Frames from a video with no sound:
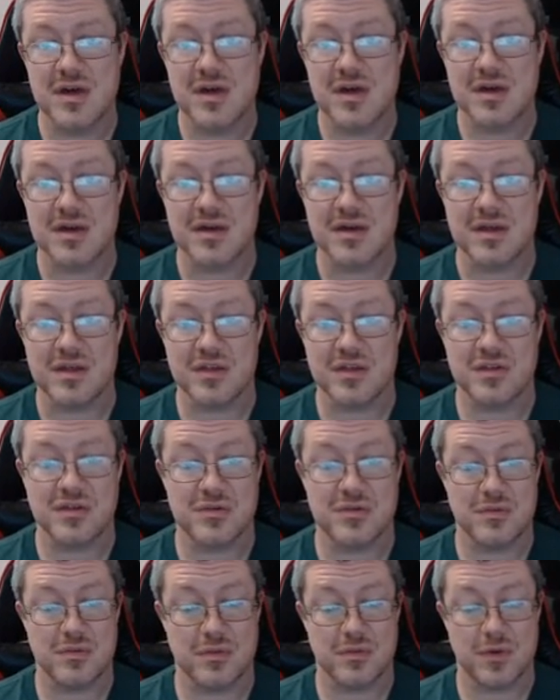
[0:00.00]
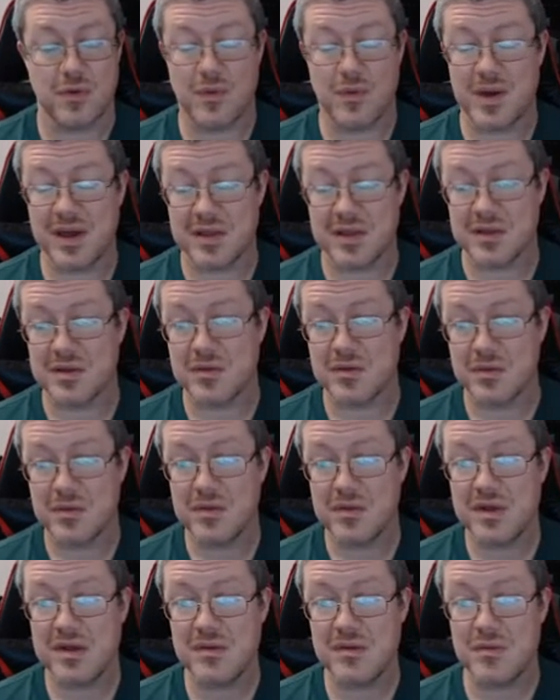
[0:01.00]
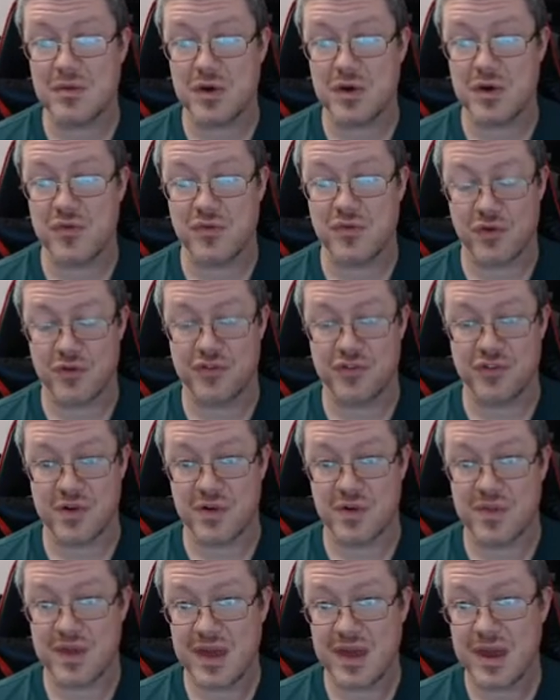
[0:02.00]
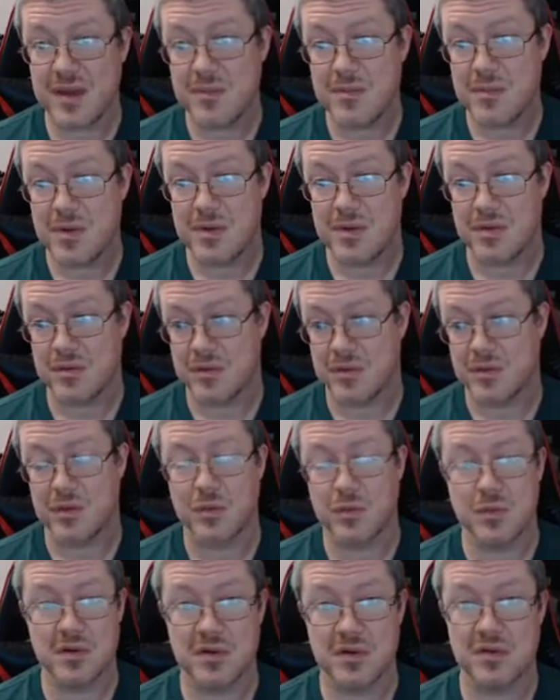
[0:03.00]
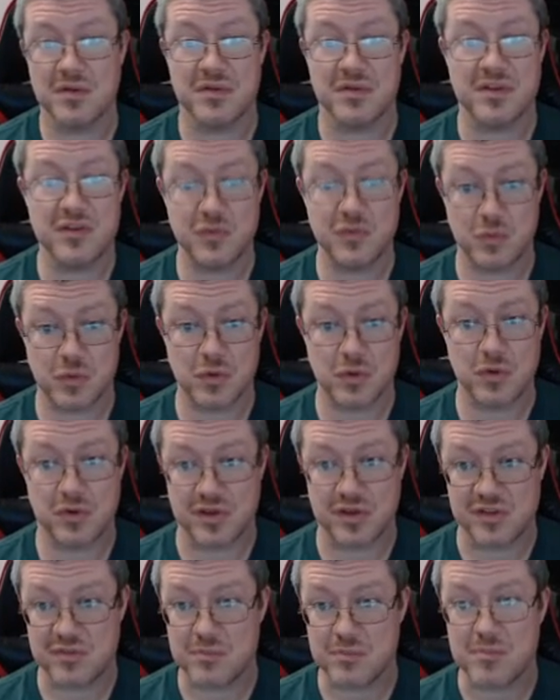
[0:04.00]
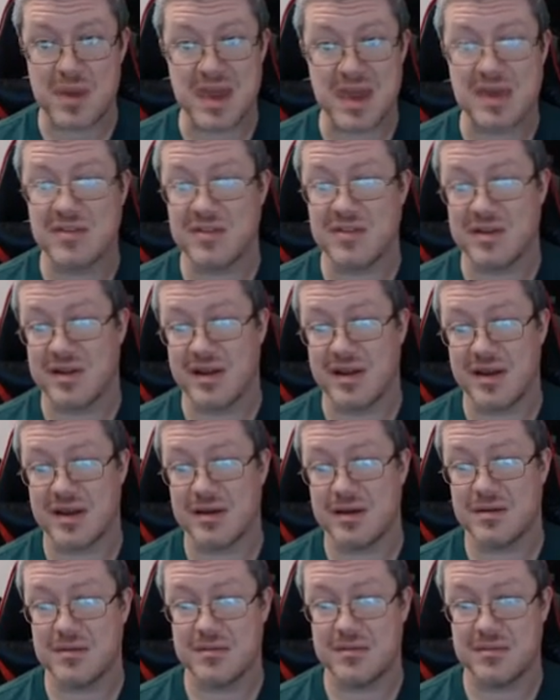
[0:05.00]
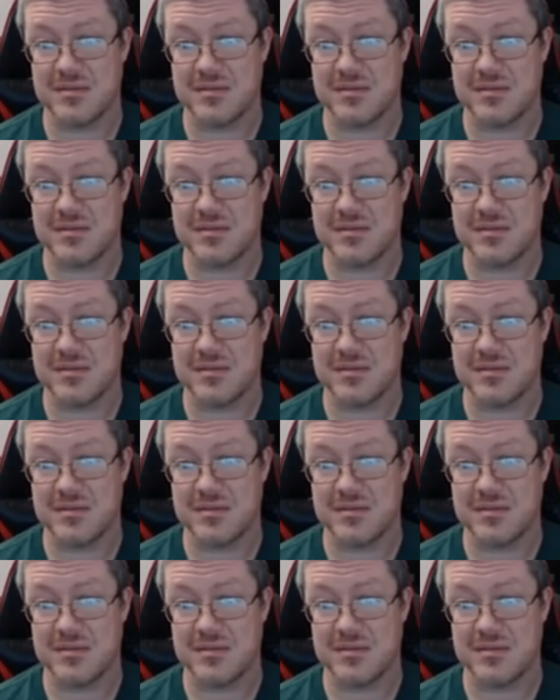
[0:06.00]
Because quite literally, when you first start the game, this world is bathed in light.